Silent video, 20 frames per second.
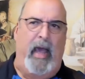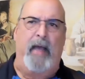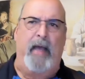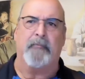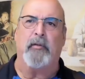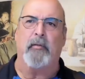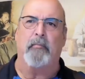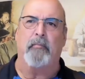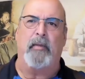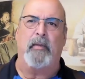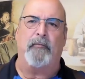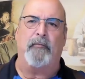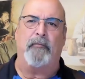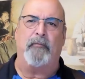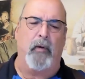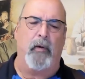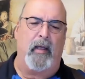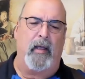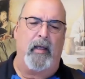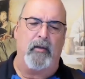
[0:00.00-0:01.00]
Before
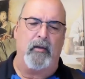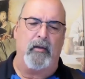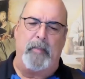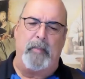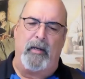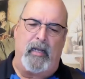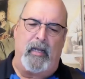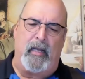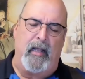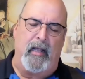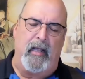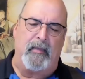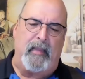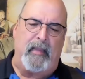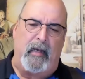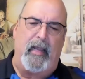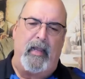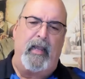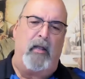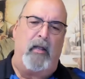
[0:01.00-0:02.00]
that, you've been looking at the
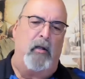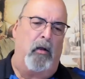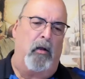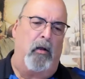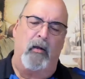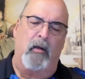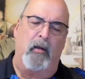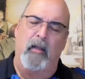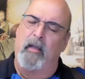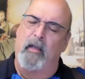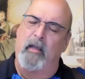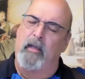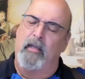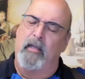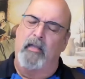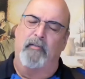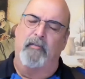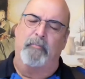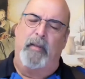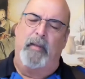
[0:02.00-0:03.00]
legal,
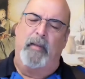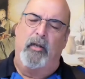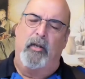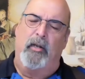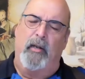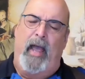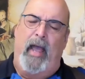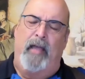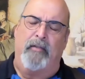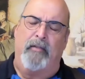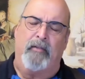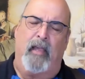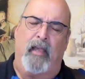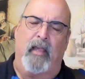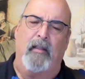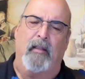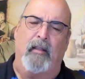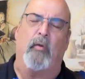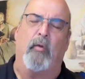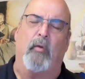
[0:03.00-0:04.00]
you've been asking
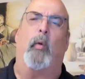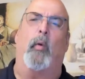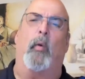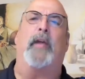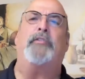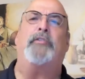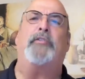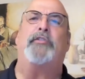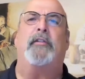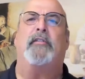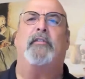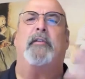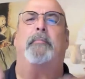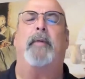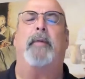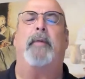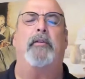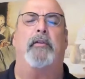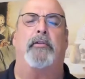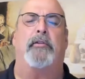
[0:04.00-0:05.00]
the questions
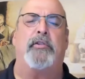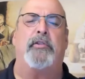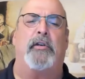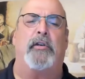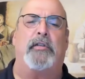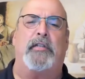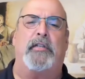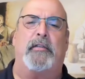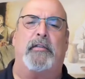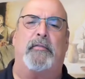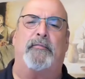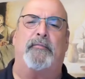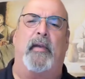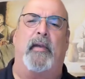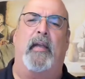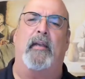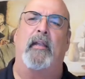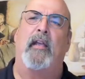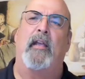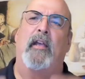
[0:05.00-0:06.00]
about your church's
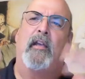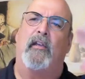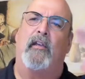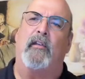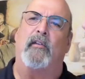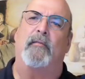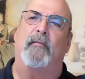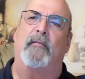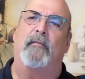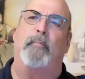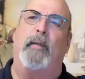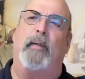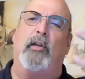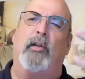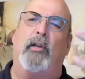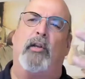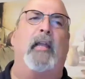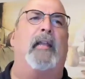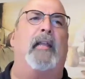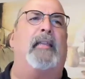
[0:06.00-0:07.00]
fit, you've been
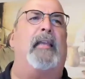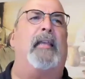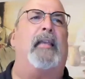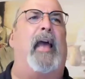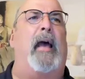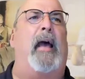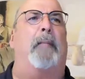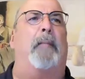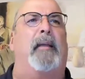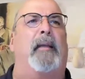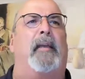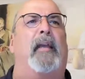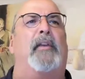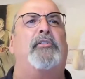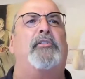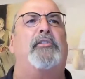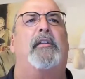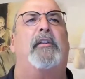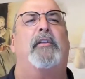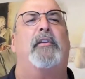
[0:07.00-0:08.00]
looking at the
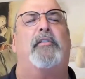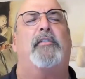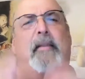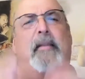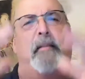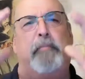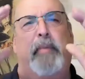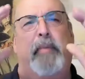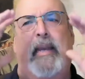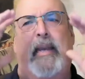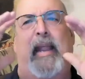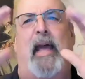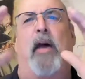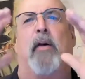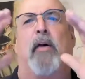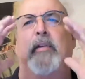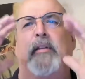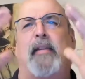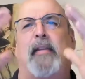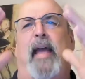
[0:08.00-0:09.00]
application, but
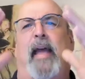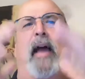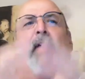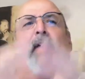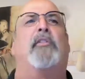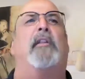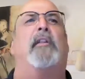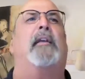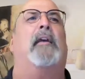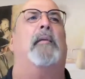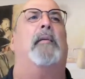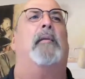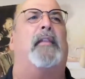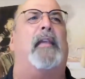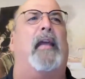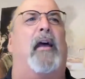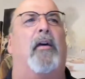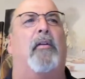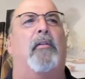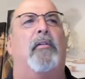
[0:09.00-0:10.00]
now it actually comes
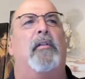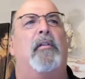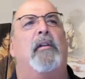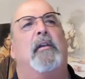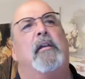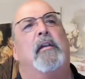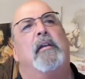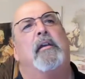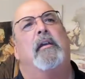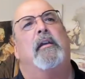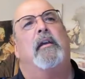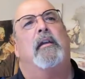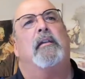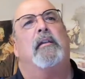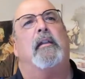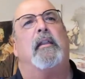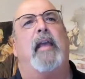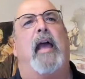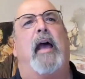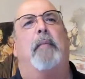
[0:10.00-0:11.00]
down to
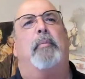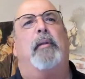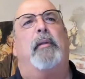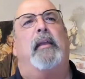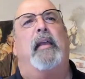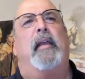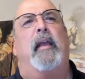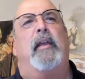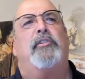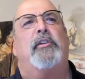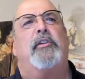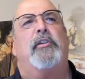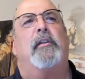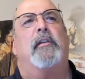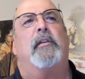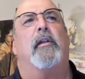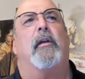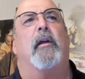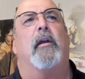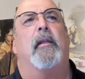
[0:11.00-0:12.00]
the
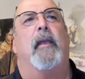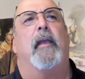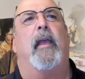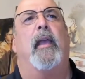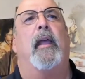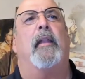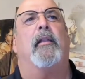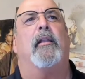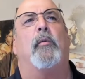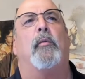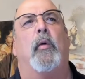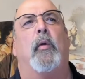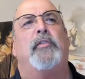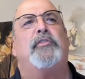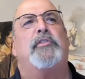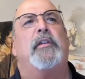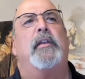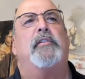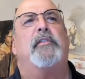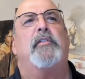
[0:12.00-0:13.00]
application, and the
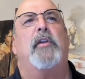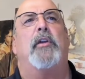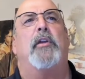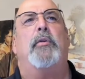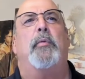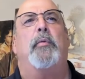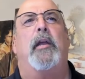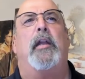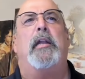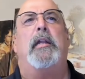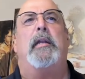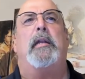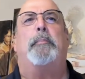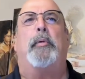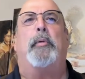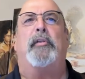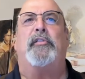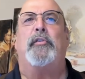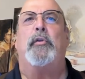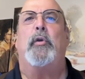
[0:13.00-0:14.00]
question is, are you ready to
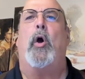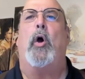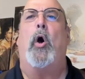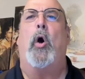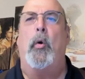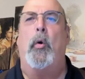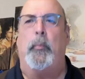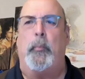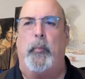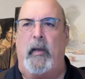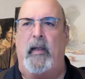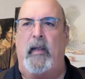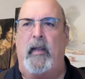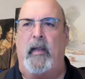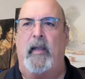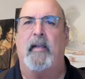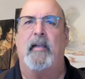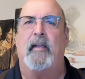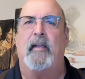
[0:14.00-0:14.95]
pursue opening